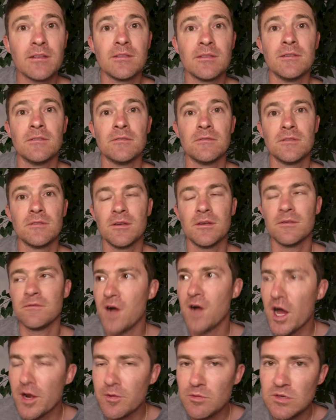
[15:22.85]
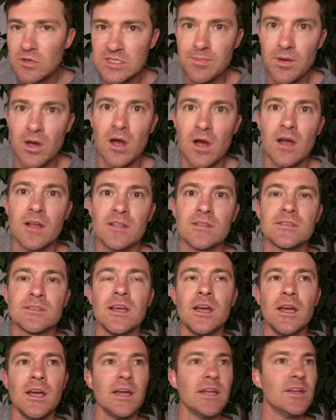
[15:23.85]
the the fawn response,
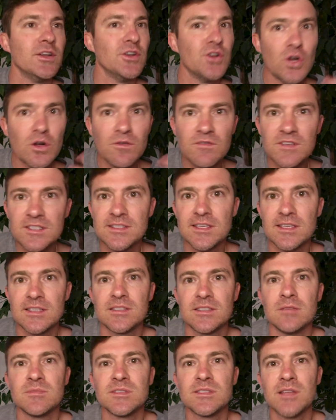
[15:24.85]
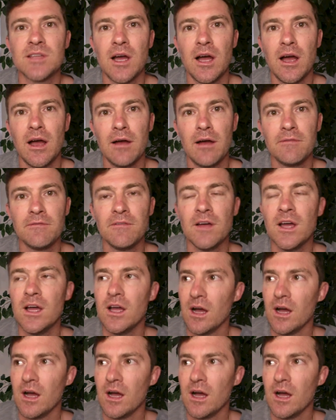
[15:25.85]
nervous system stuff,